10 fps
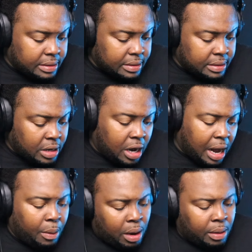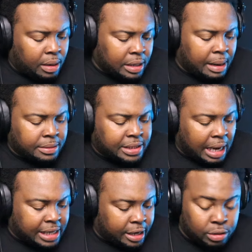No, I'm sorry.
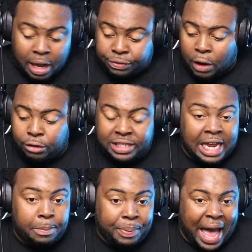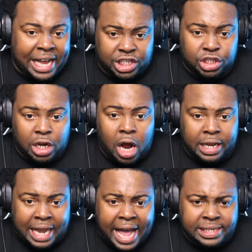I can do that. 13 passes or
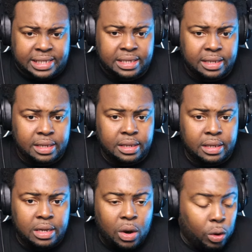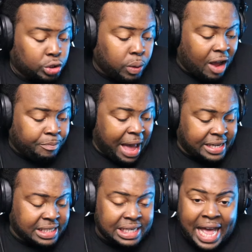less, or 12
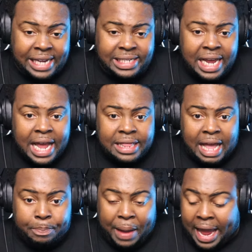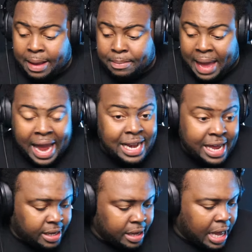passes less than Peyton
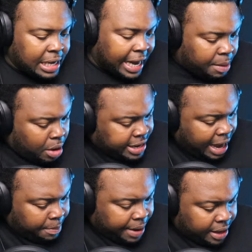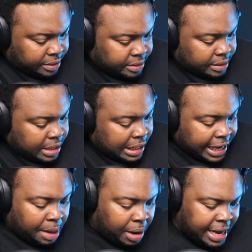Manning? Like, come on now,
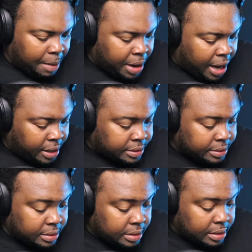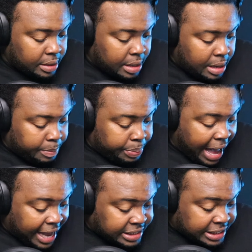bruh.
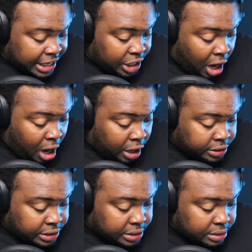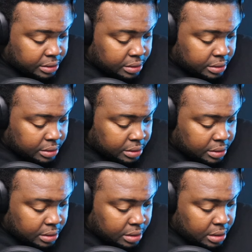Passing yards.
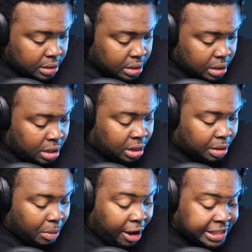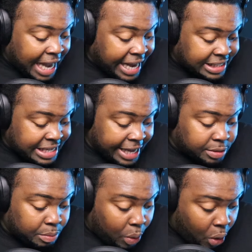Lamar Jackson has
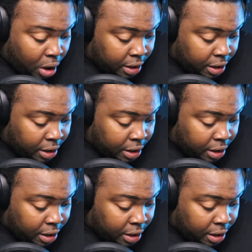more,